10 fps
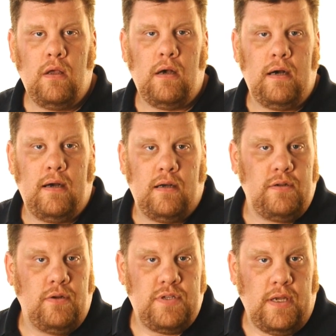Uh,
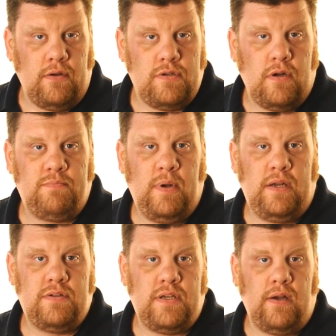you set your shutter speed,
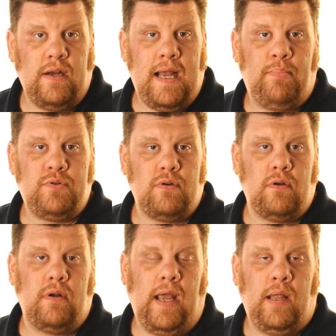you set your
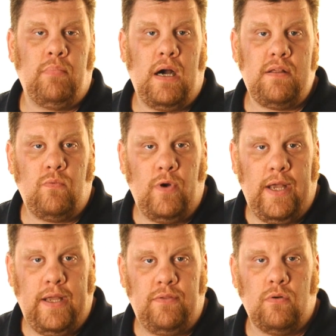aperture, and by the
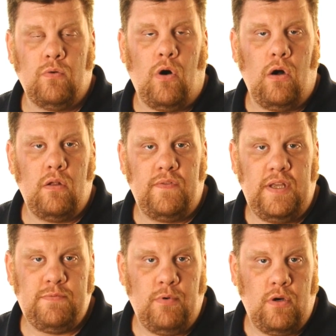way, through all of
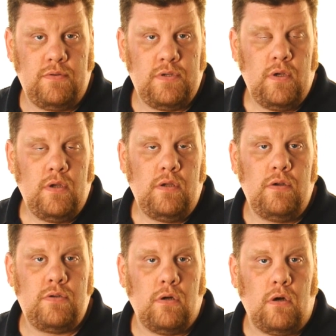these modes, you
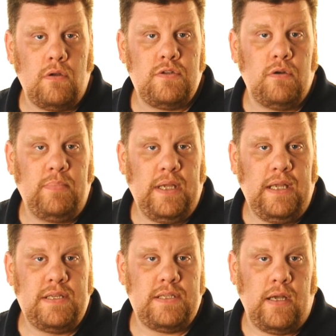should also
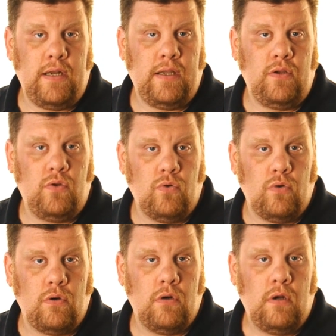be setting
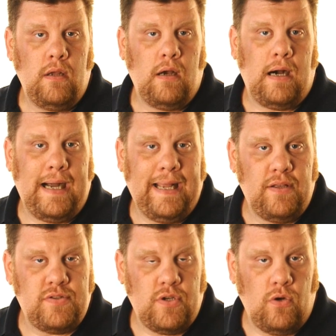your
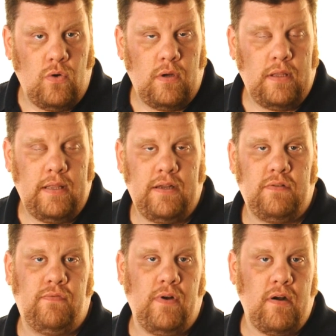ISO. That is
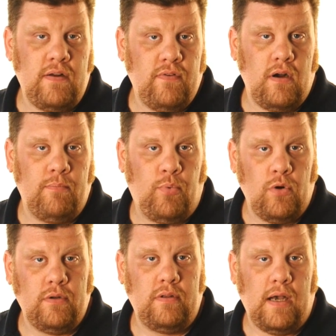very, very
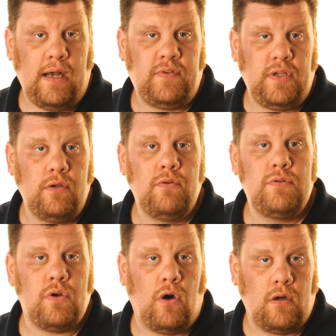important not to
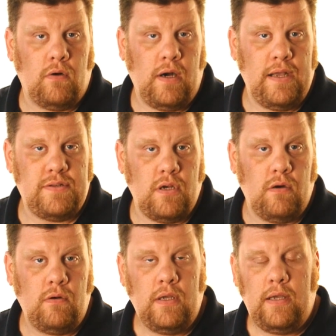use auto
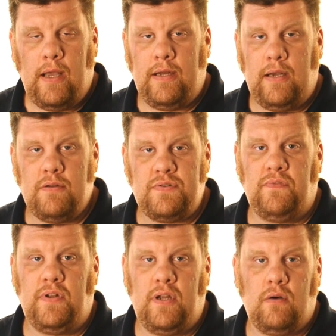ISO, and here's a
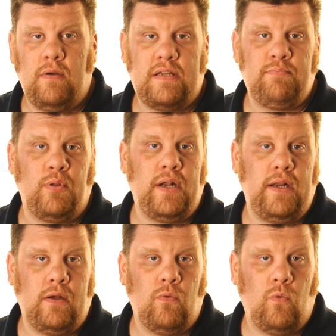video
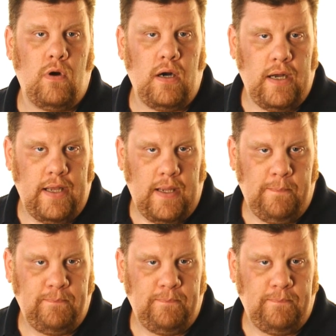explaining why.